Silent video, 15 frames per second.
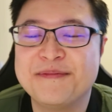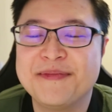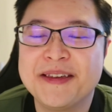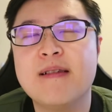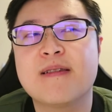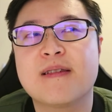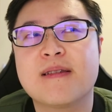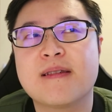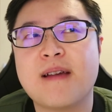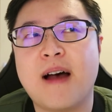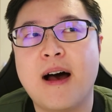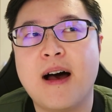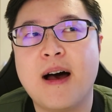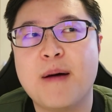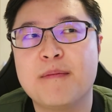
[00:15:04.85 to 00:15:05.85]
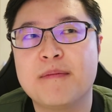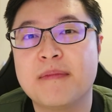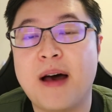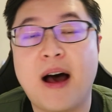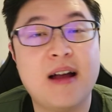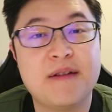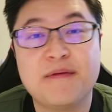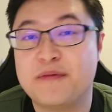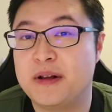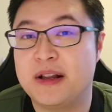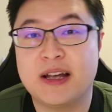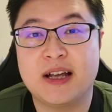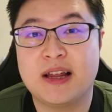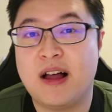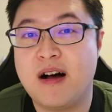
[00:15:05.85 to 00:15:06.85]
It's on a
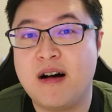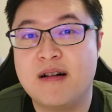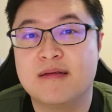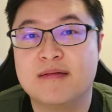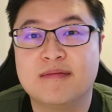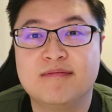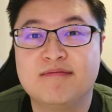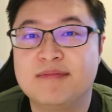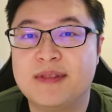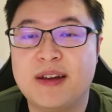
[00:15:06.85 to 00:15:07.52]
really long,